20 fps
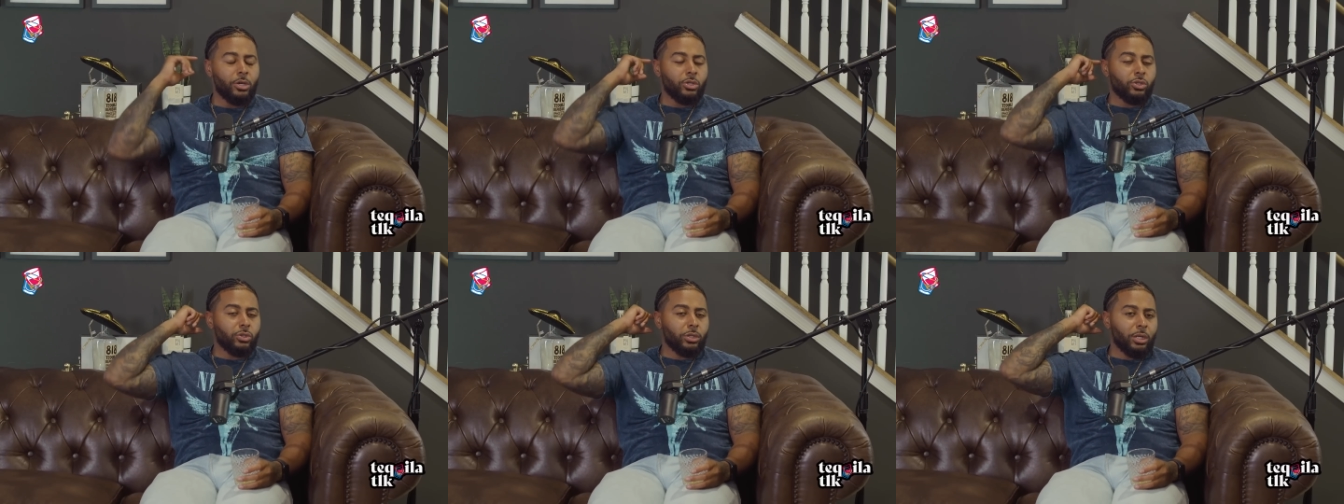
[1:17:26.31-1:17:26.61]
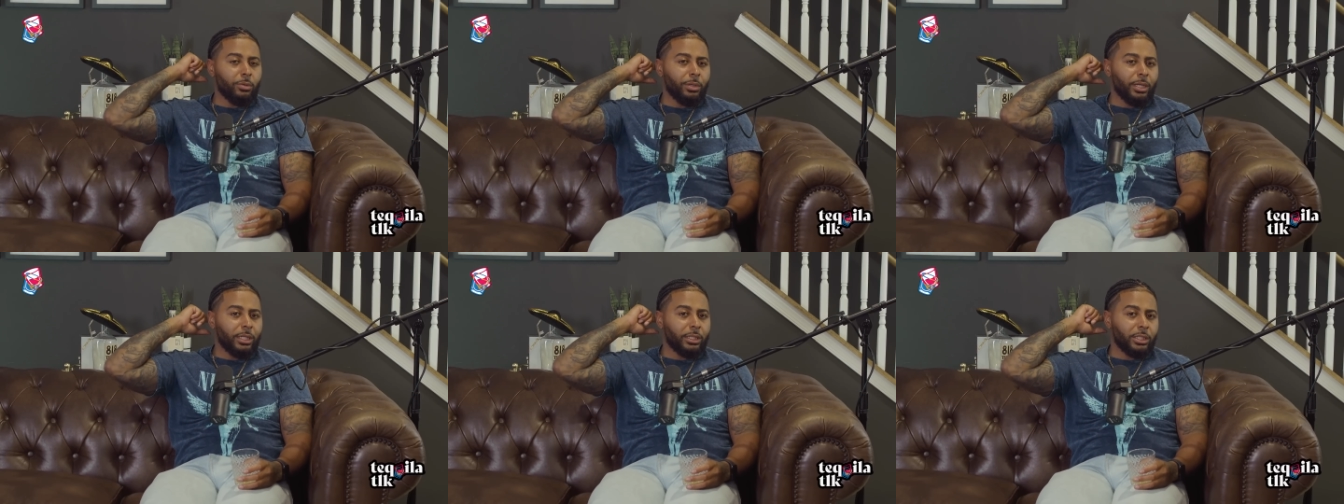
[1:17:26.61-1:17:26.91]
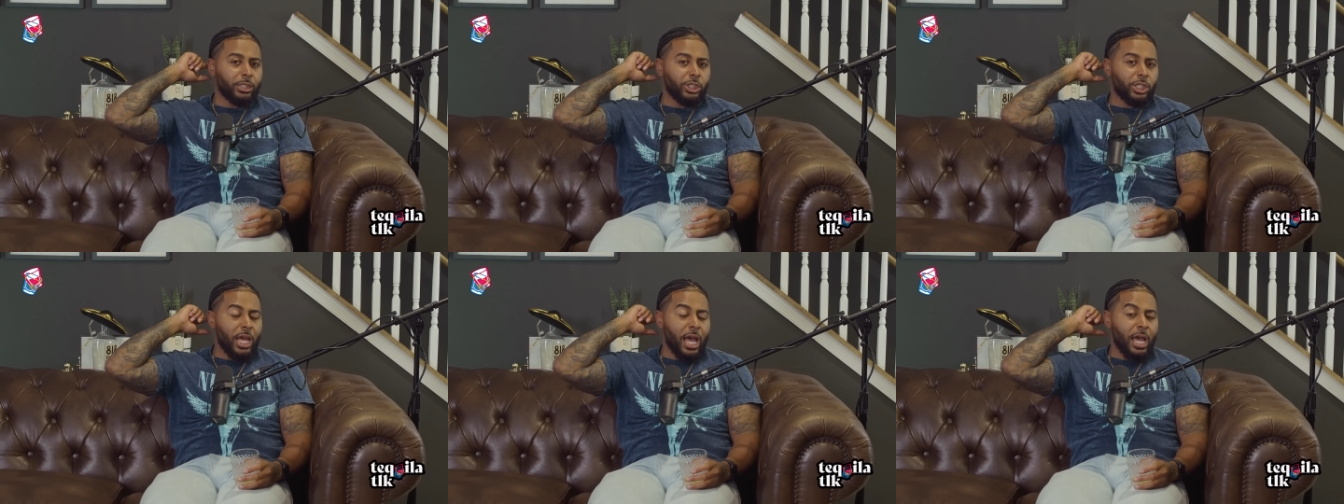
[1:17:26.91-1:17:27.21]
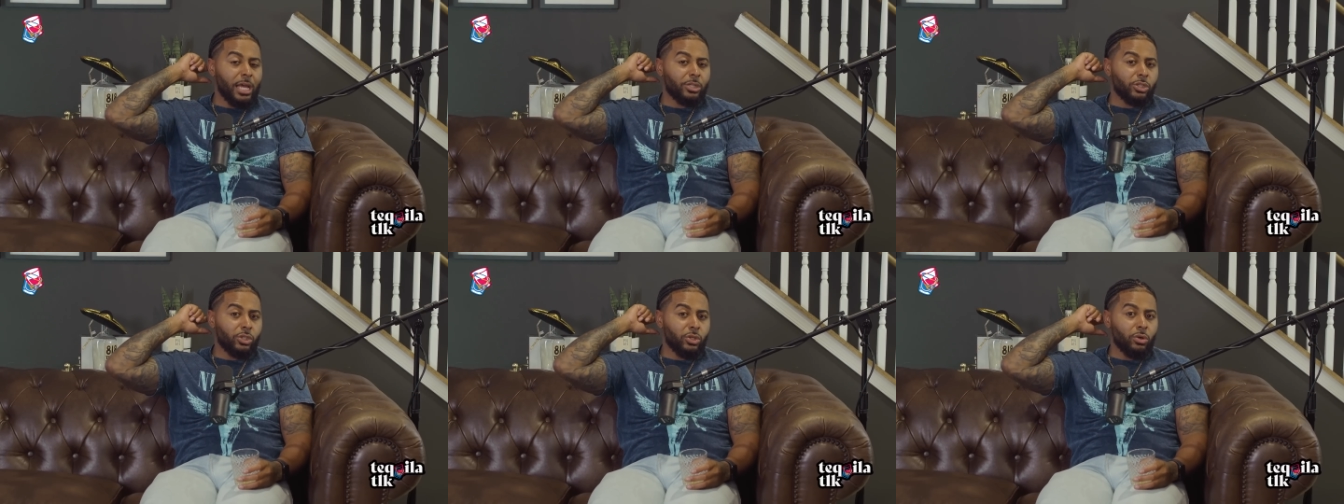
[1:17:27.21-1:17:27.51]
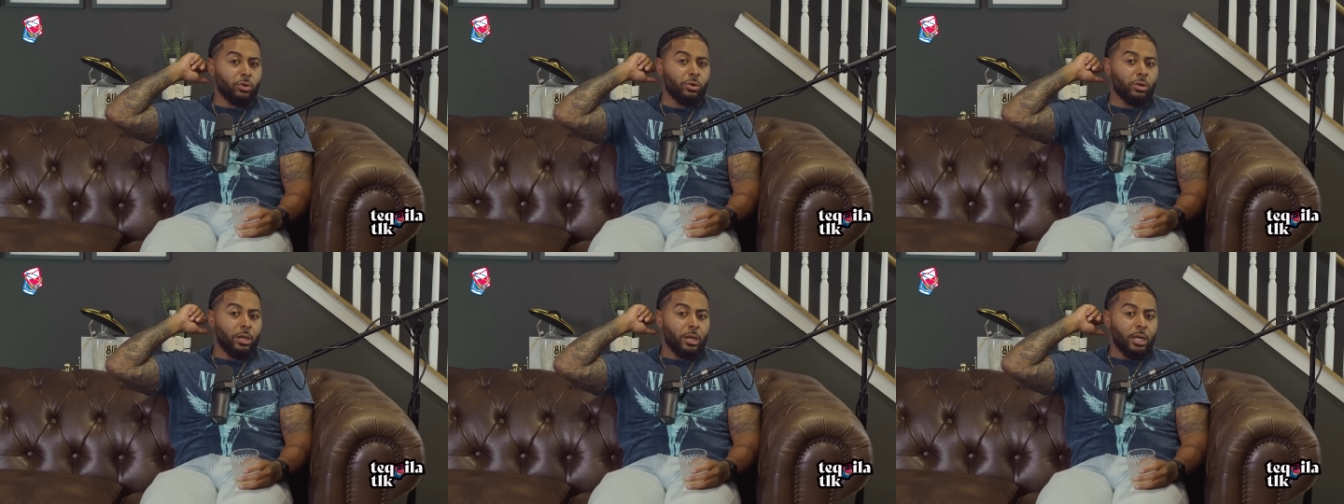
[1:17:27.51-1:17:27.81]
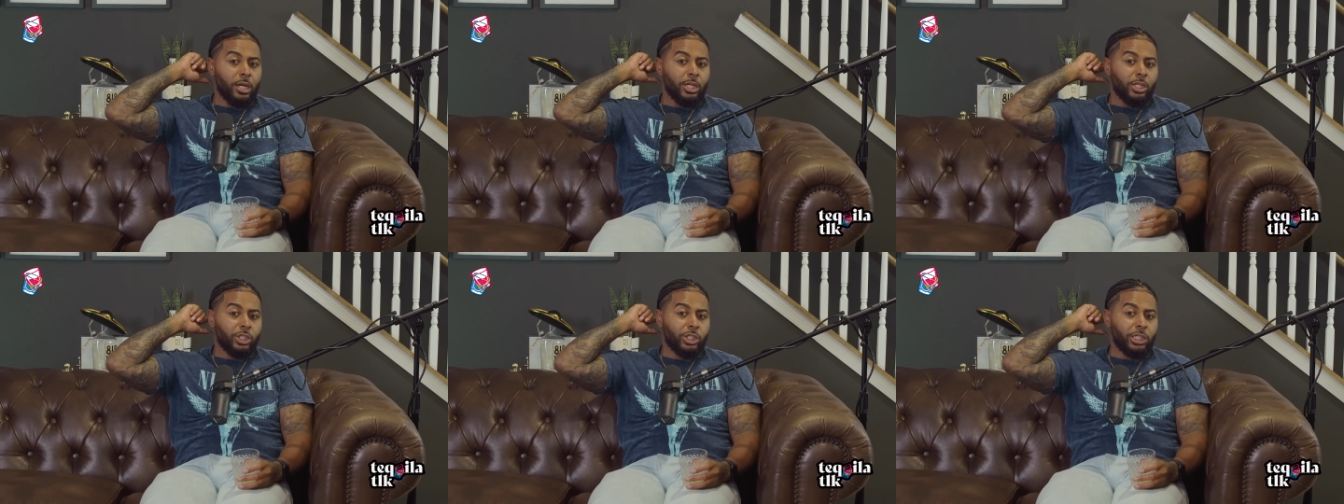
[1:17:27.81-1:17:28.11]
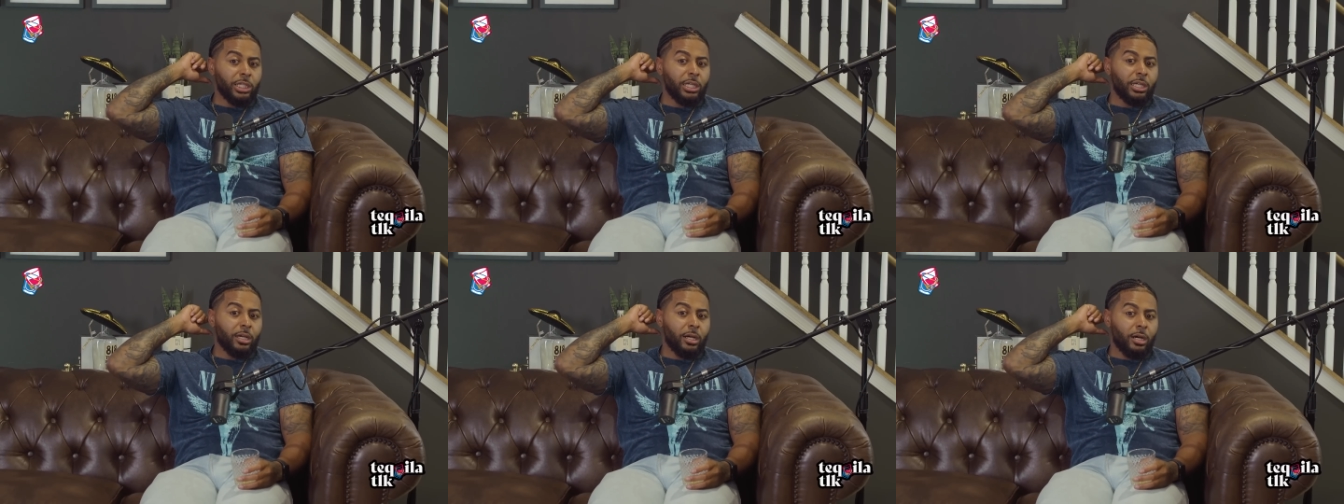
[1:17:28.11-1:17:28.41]
So then we get to chatting. So
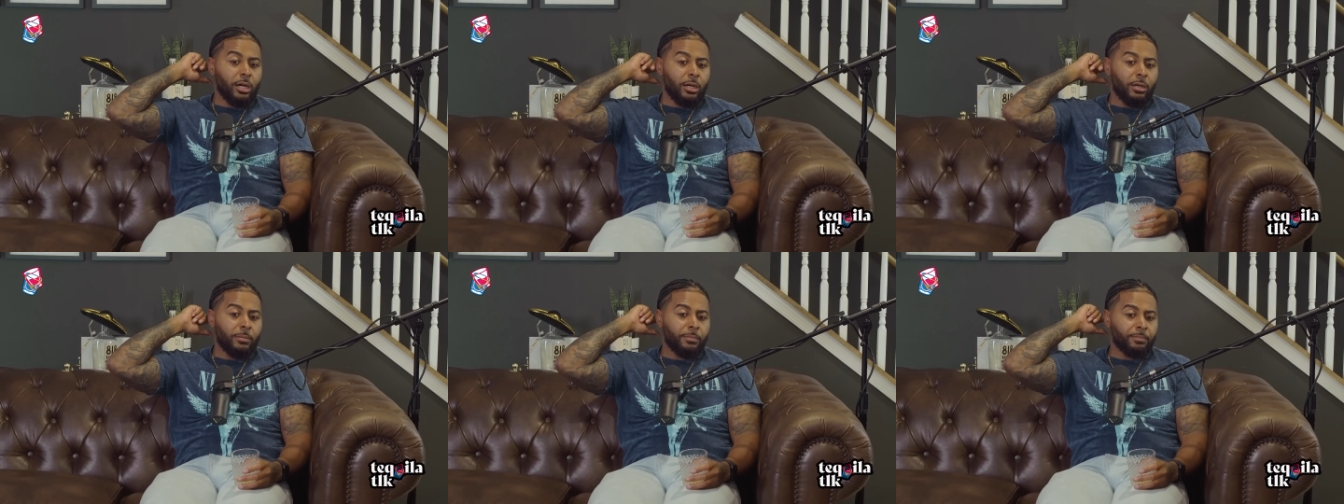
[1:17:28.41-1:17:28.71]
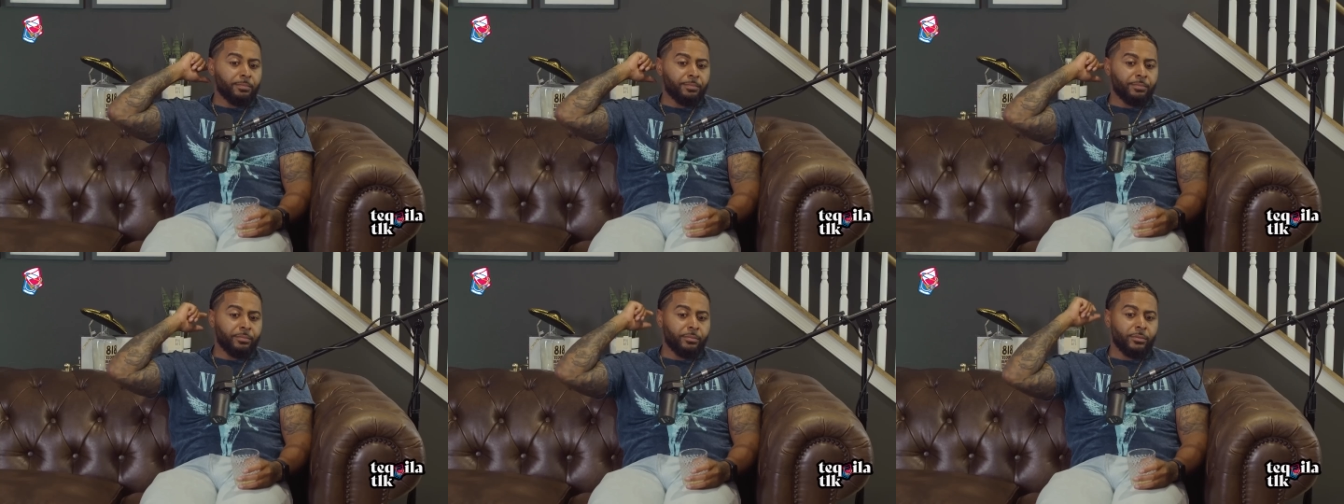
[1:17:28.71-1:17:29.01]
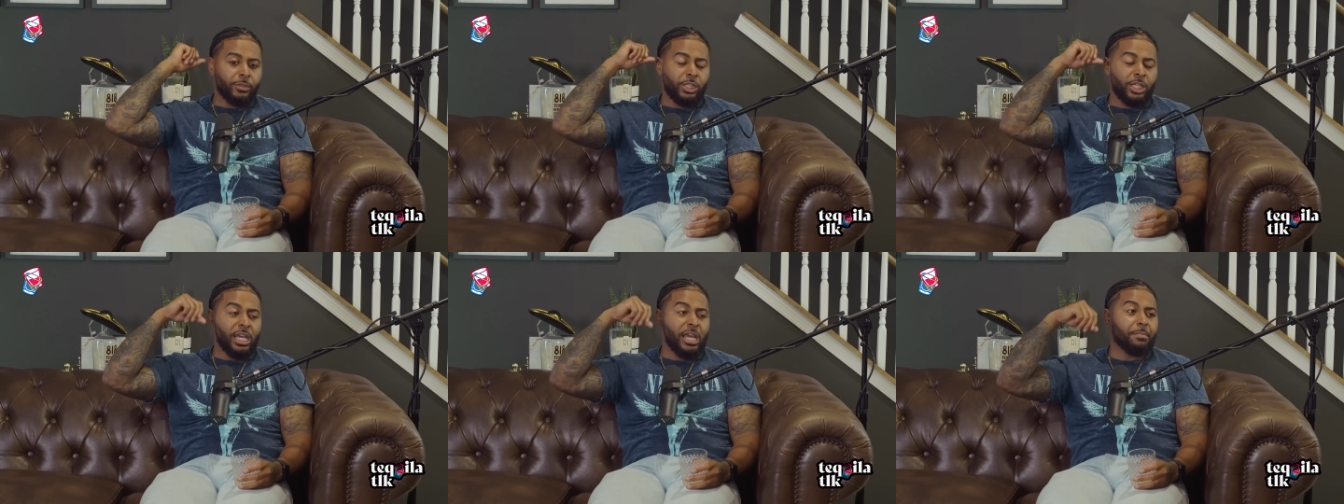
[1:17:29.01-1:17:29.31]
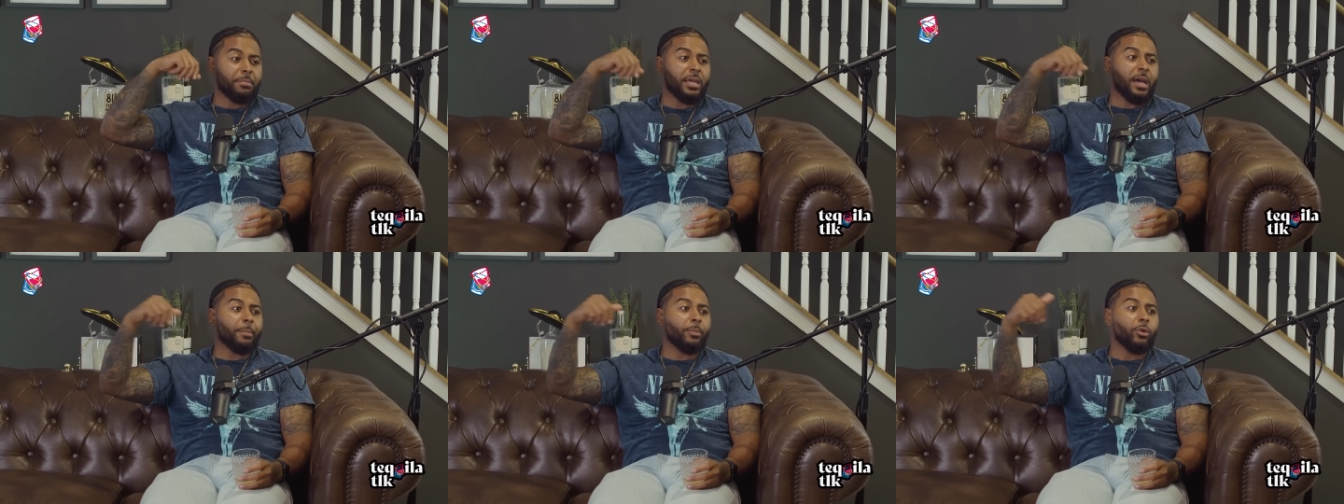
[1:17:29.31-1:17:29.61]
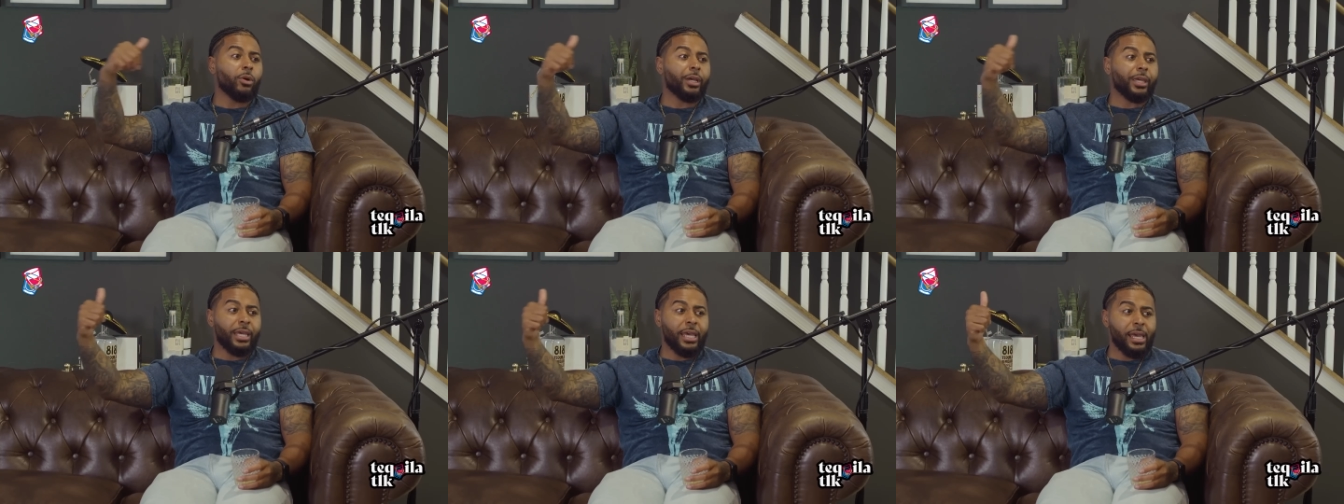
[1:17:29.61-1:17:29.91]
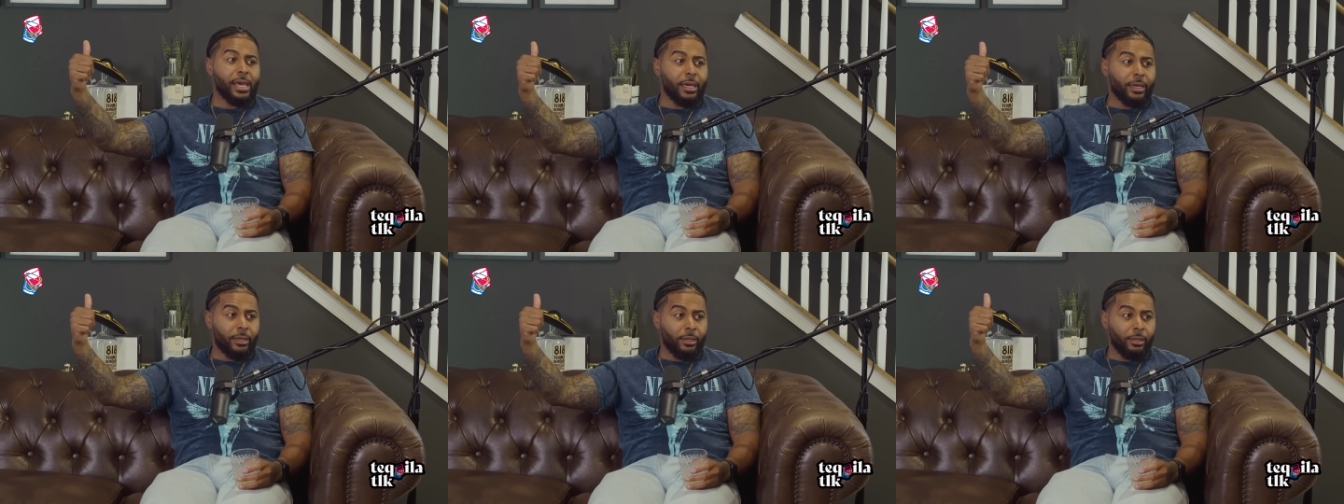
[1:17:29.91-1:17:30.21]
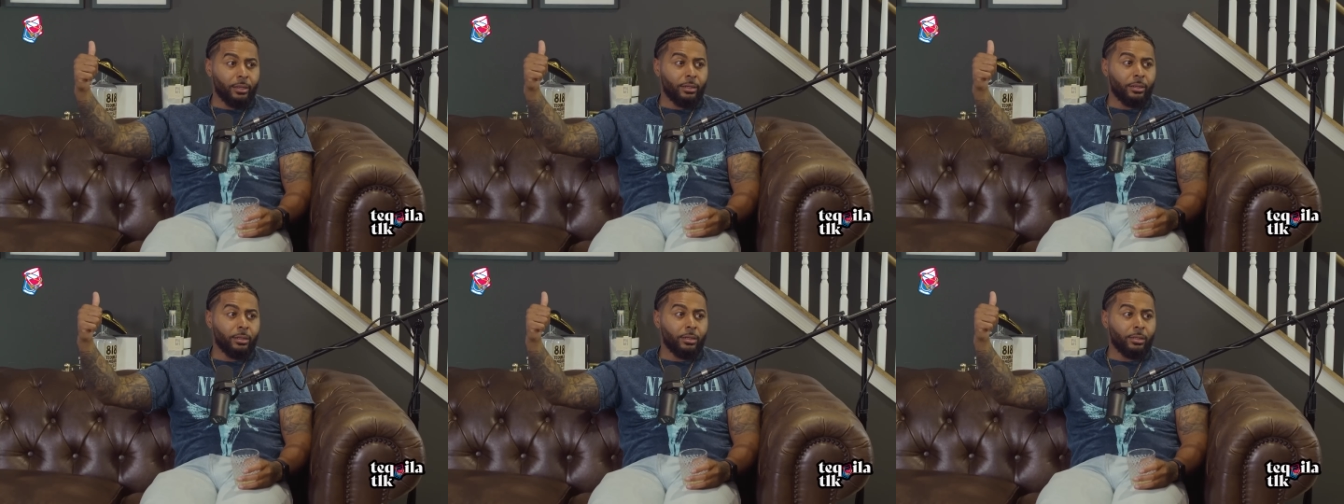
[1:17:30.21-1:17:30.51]
she hit me up on Kick.
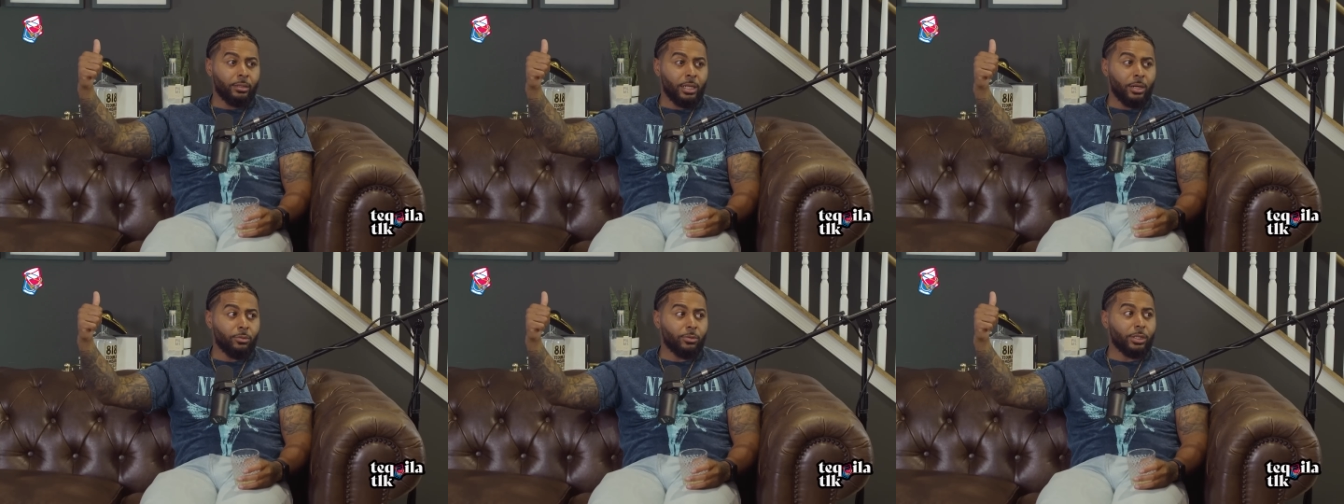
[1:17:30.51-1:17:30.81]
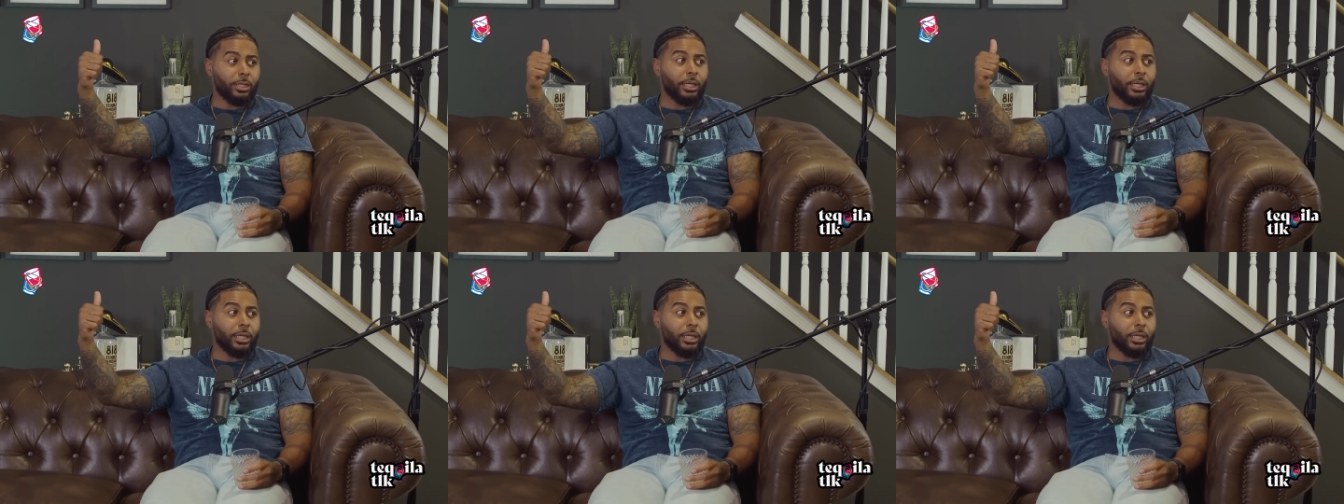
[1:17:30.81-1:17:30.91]
That was